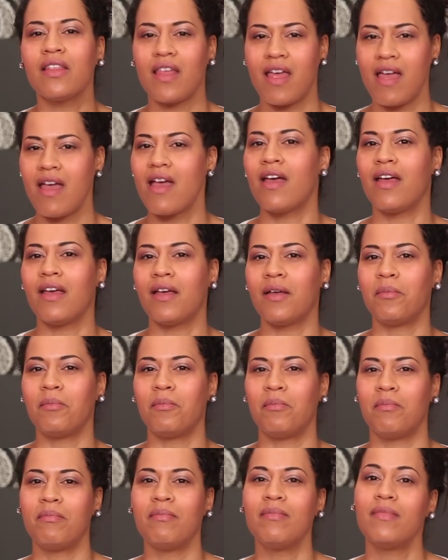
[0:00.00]

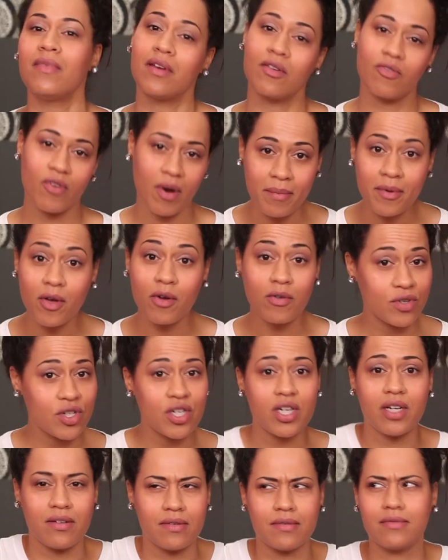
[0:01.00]
them. Crumb coat and
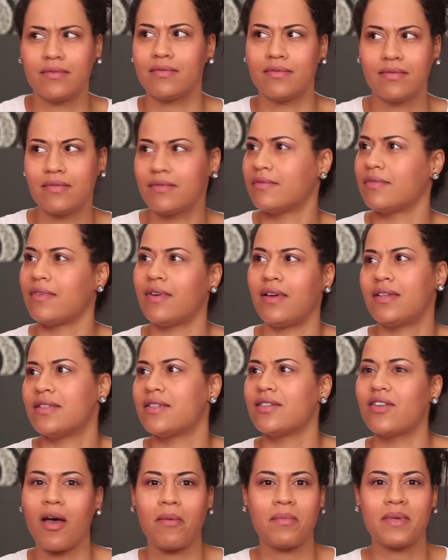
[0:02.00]
chill.
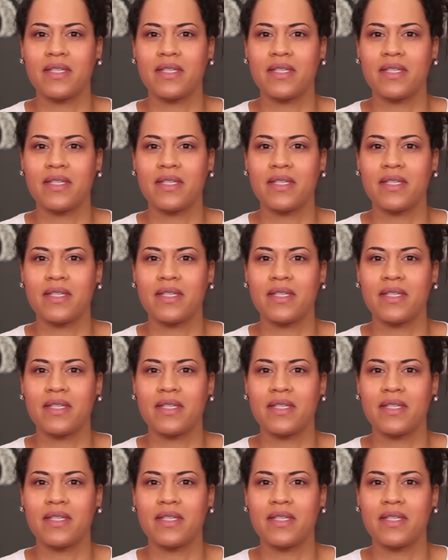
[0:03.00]
It's not